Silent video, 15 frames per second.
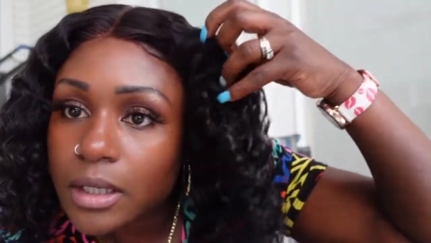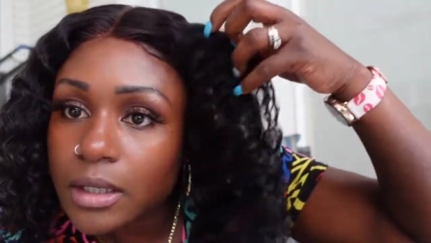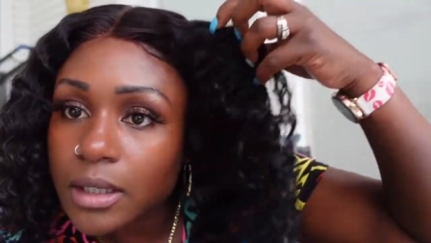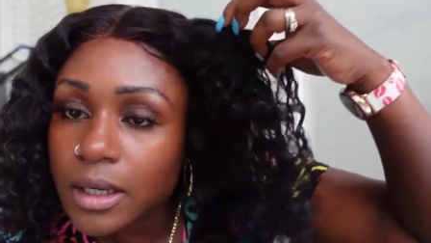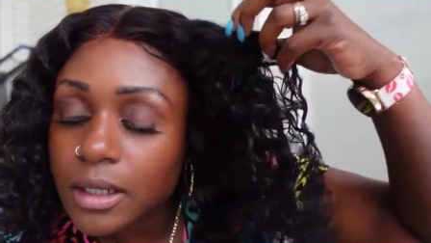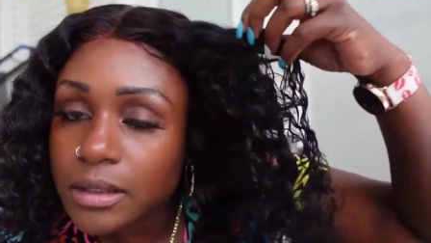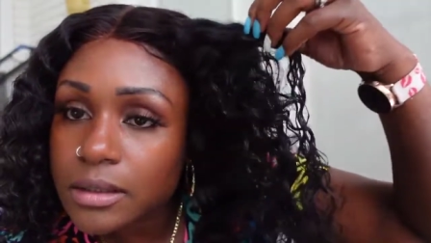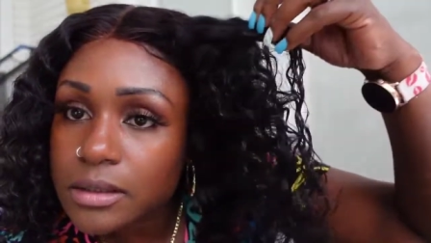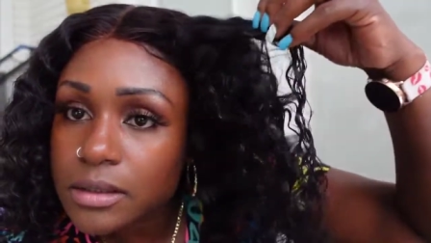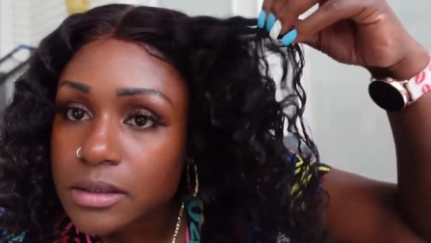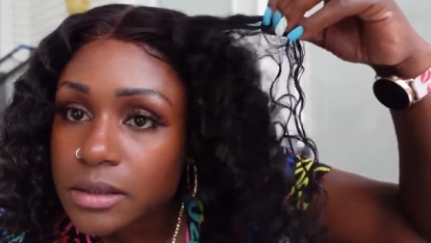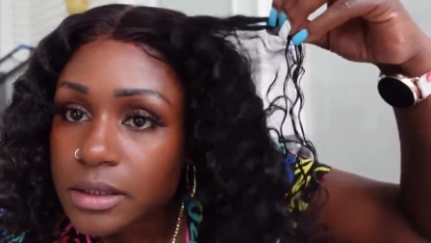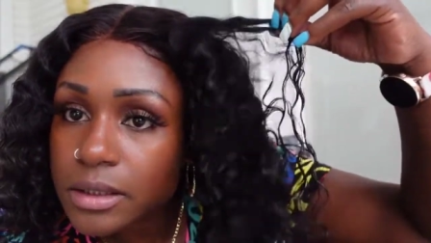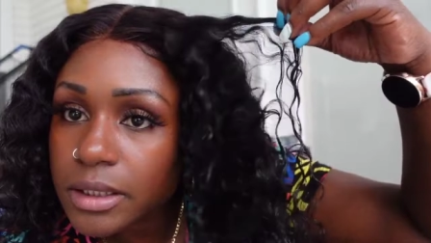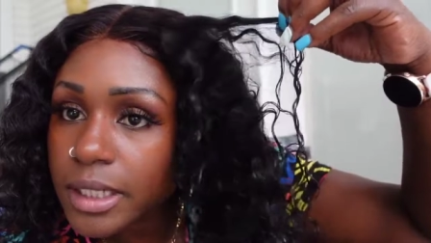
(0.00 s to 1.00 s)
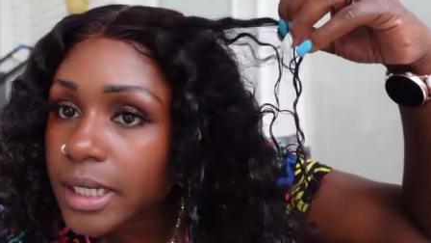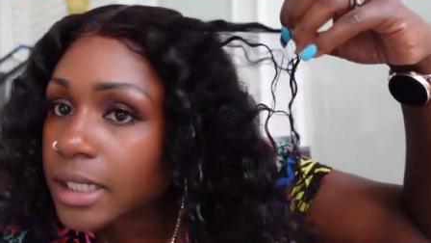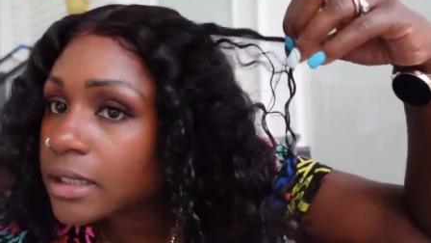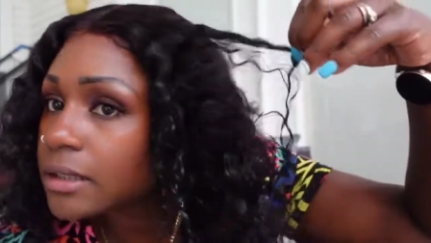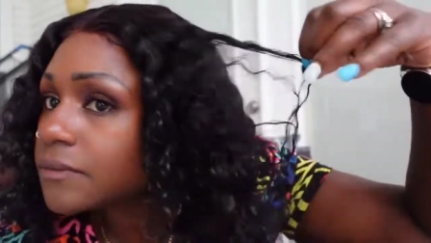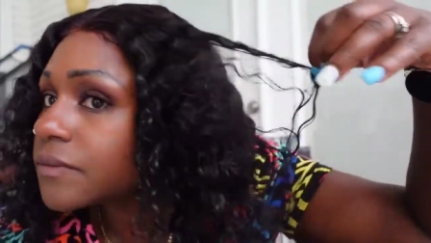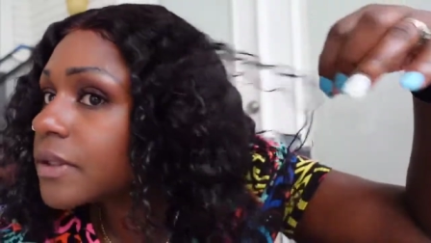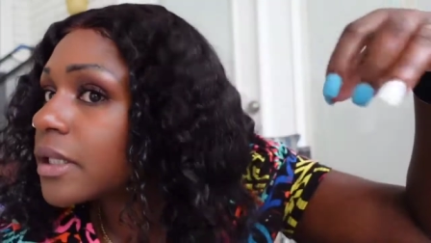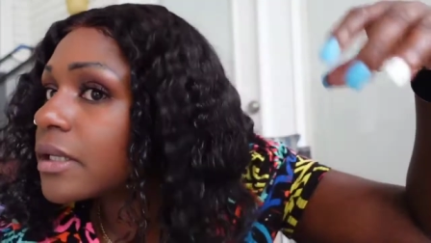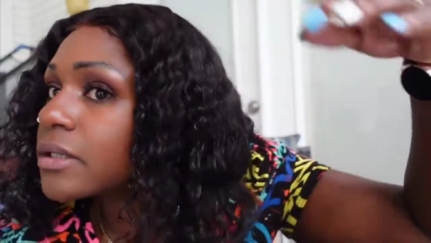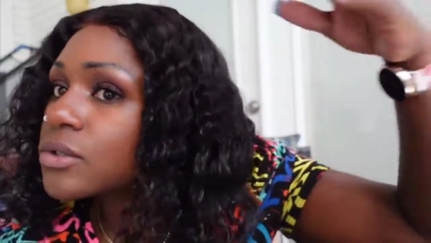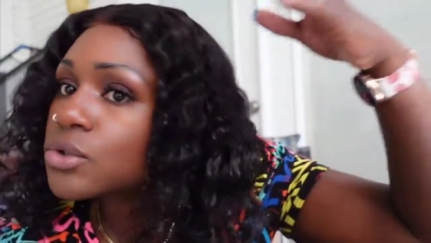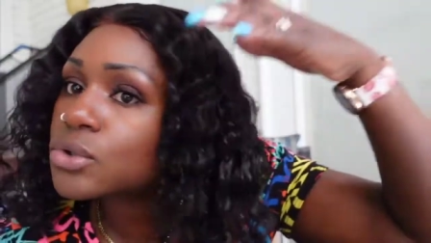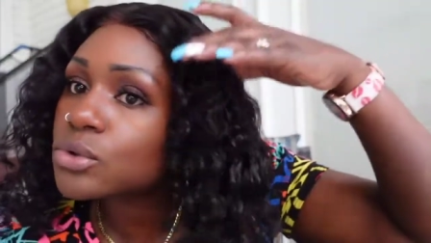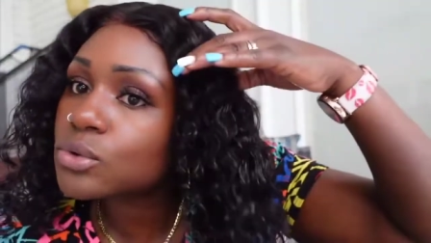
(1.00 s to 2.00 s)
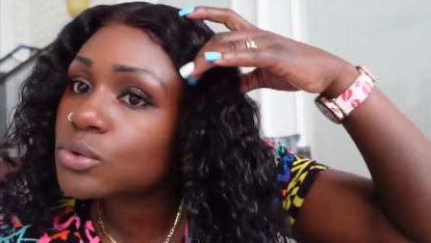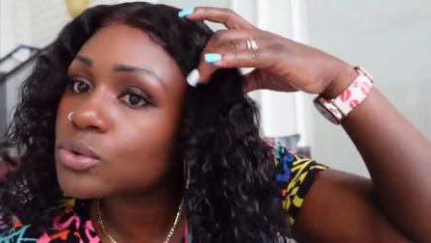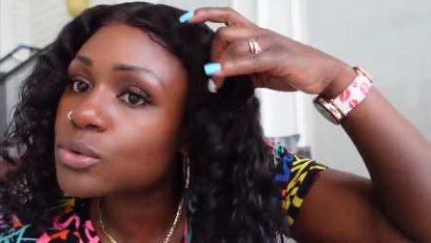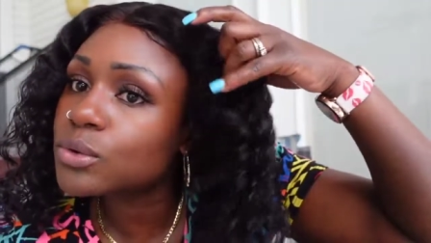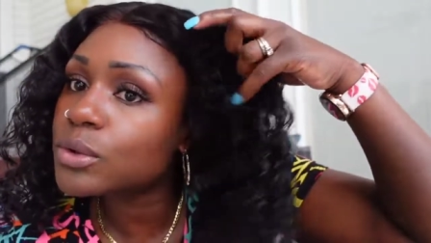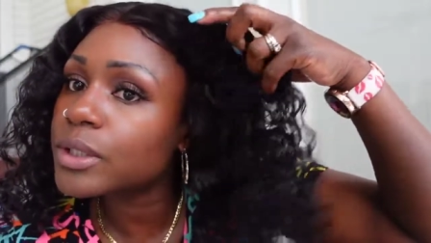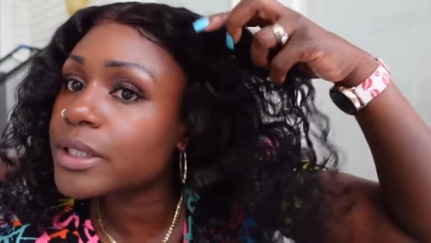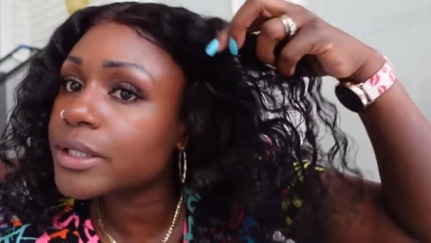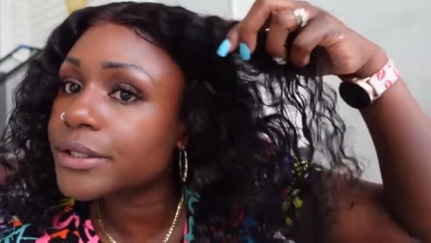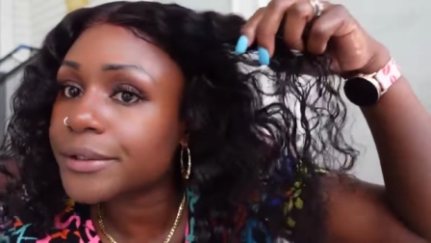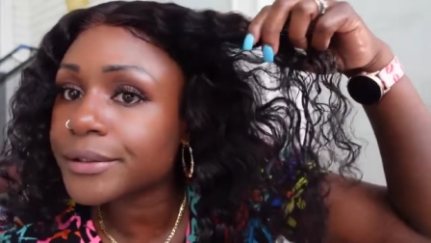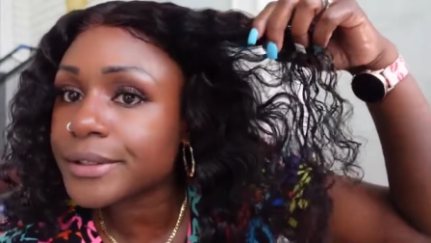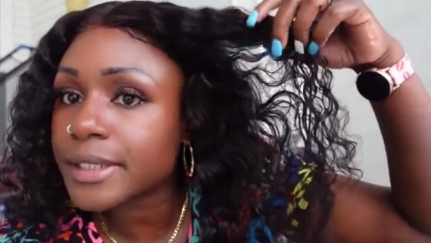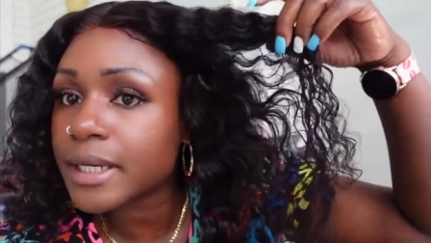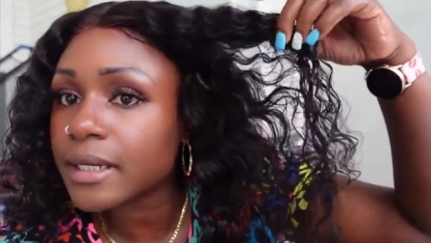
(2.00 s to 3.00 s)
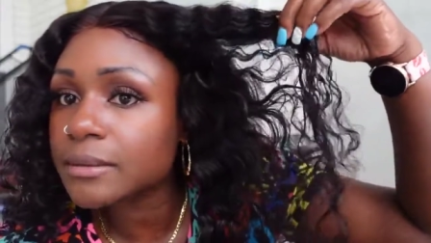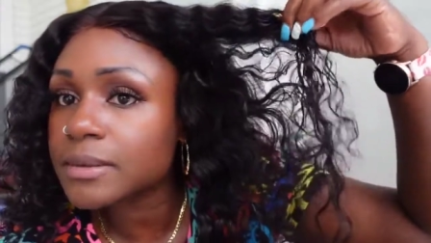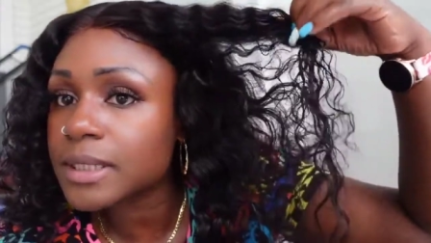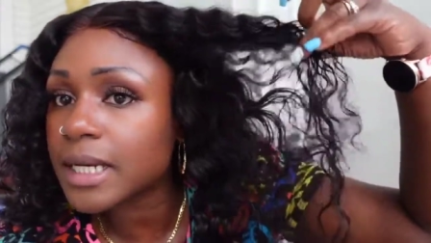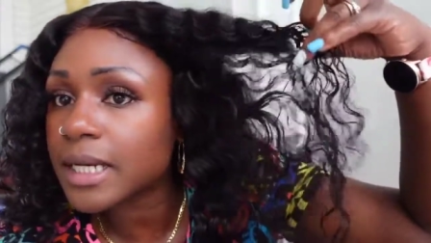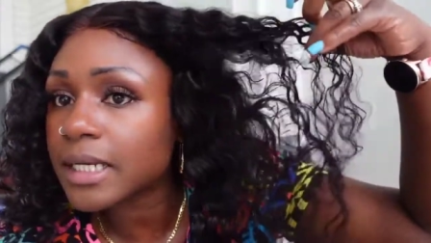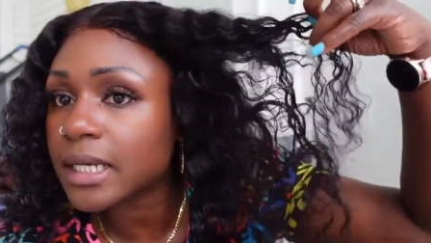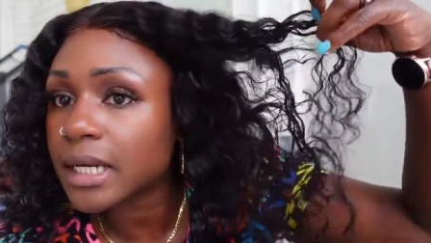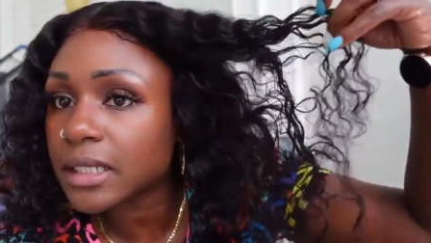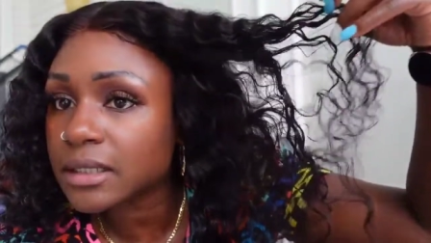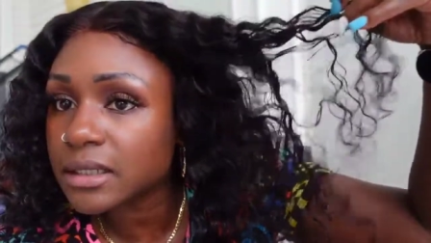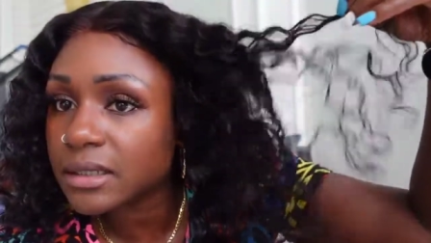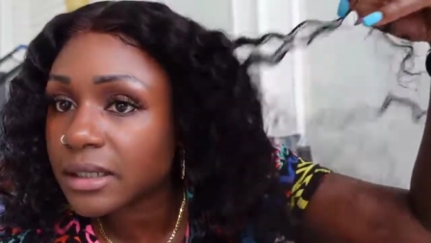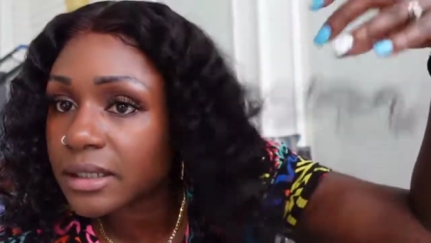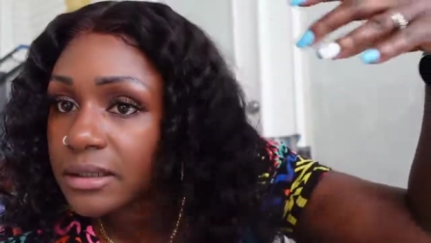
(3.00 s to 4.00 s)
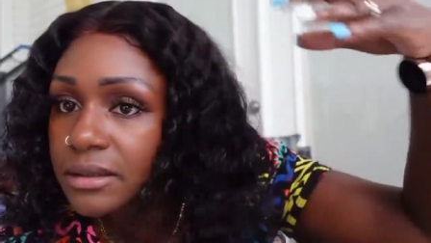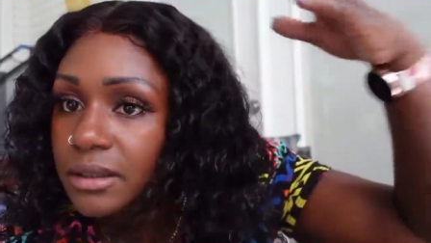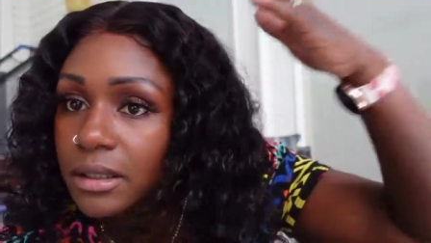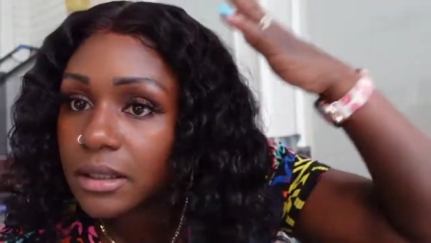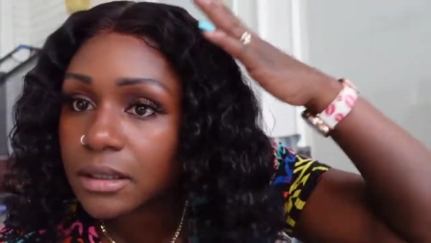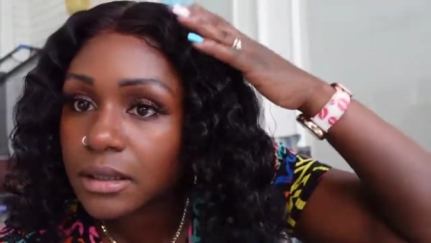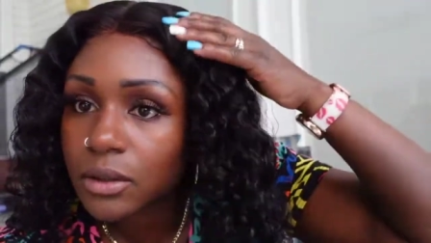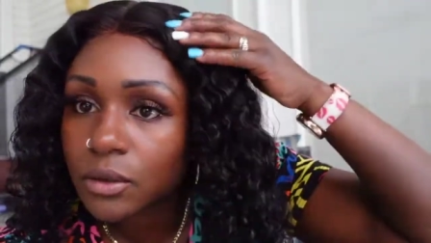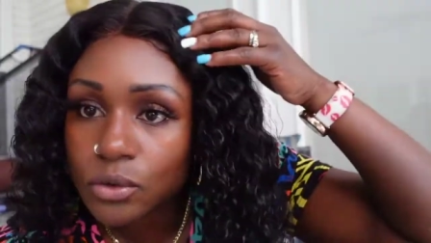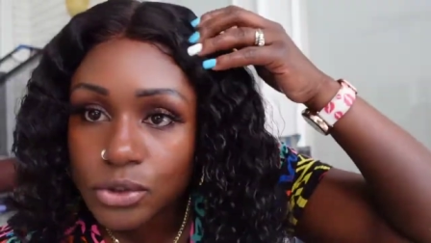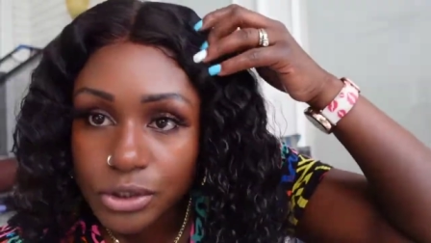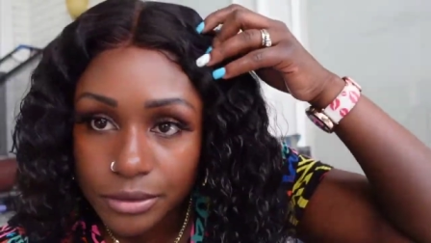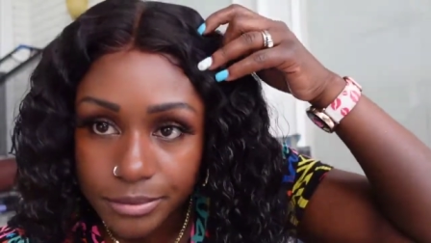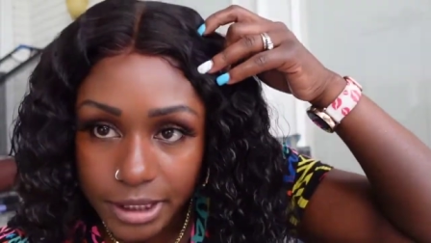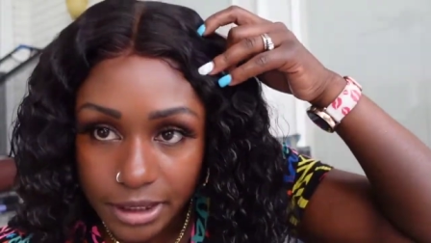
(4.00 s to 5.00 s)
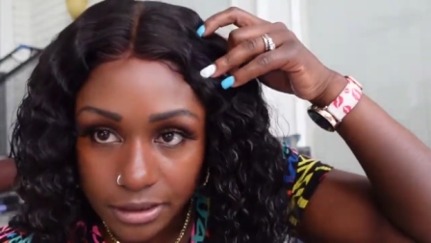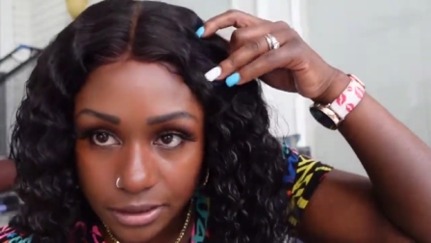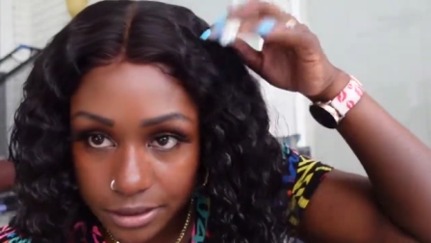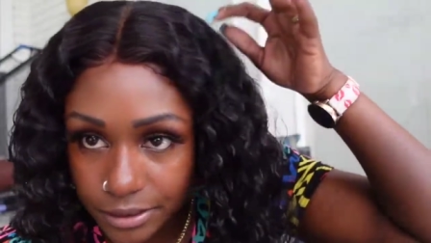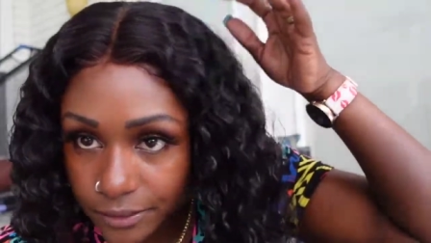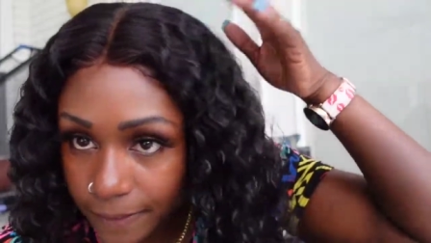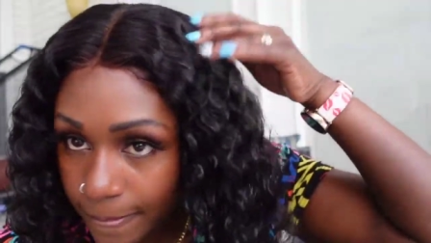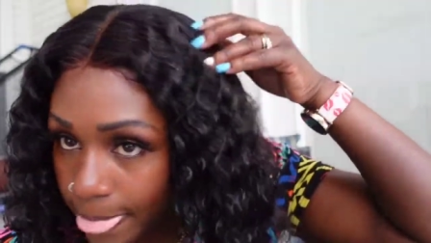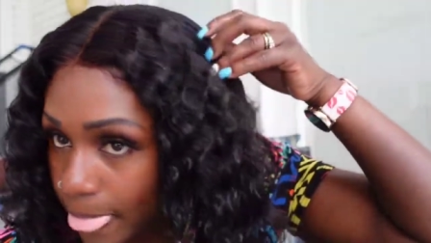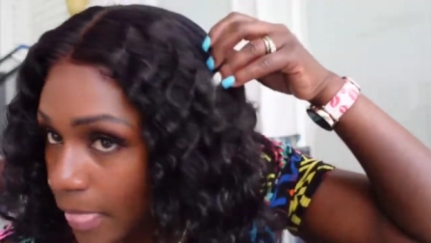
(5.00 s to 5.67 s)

And honestly, out of the two hair types, I kind of like the closure better,